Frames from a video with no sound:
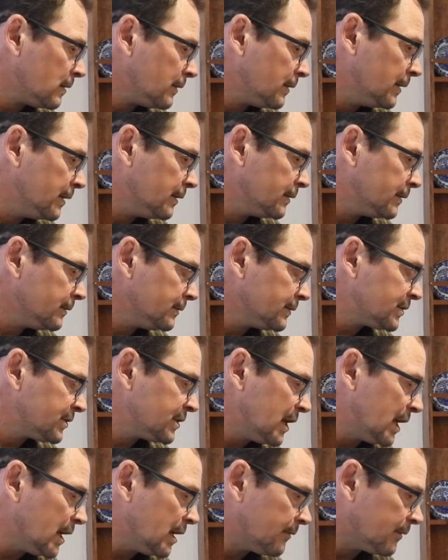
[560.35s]
the
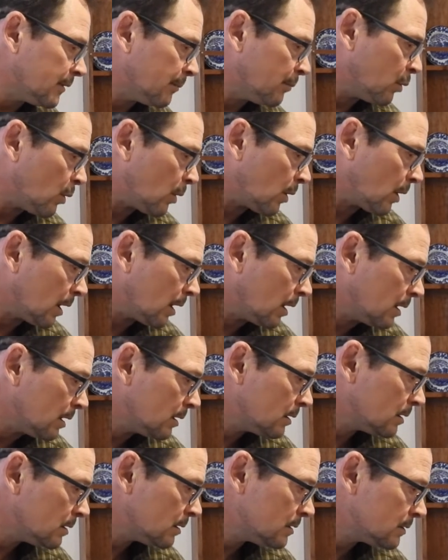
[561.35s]
state of your bore.
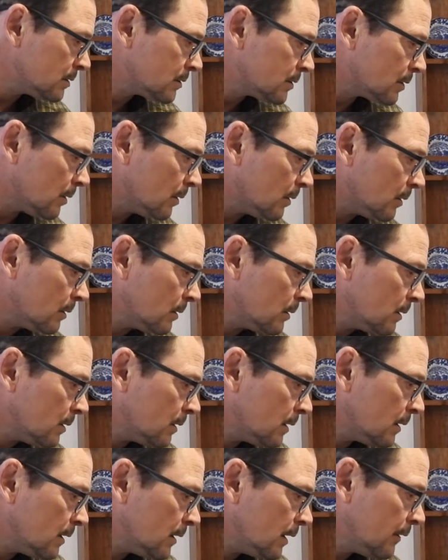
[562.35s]
So
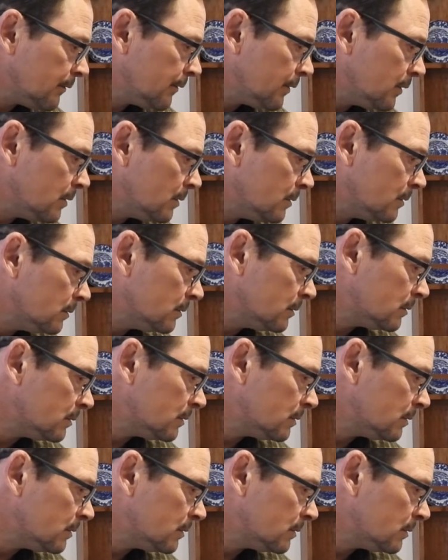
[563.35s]
if you're